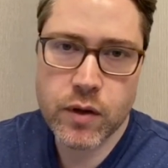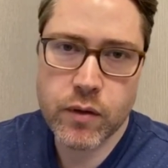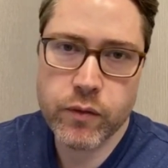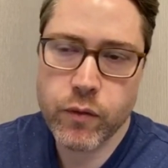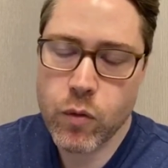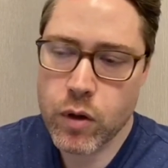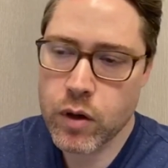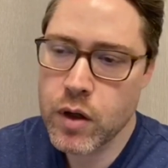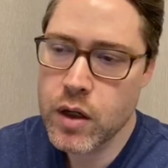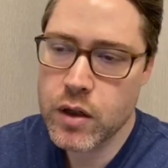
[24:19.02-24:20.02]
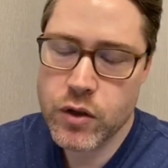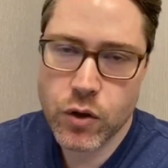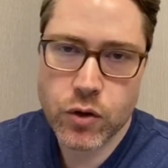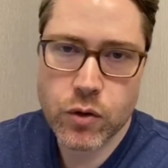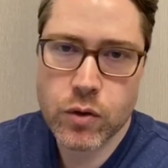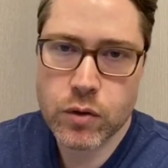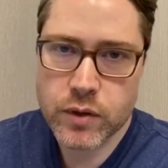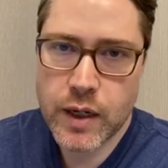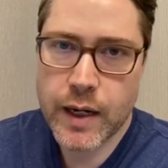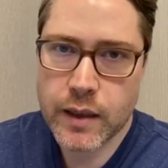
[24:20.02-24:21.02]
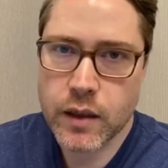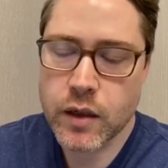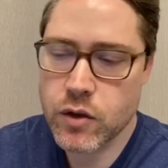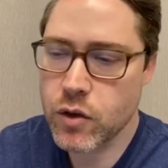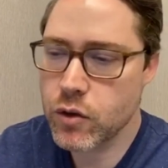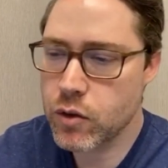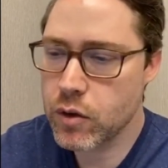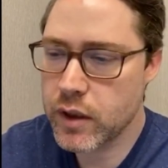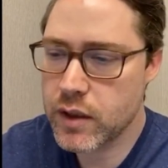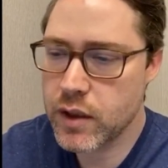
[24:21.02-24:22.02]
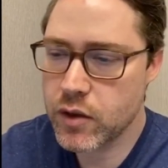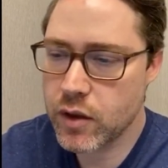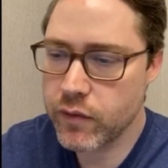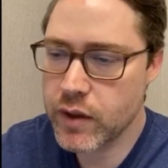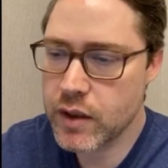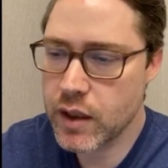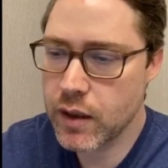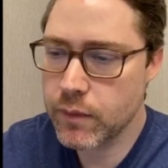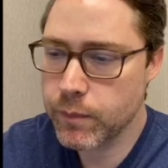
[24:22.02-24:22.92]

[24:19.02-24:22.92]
for surgical tightening and surgical excision of the skin.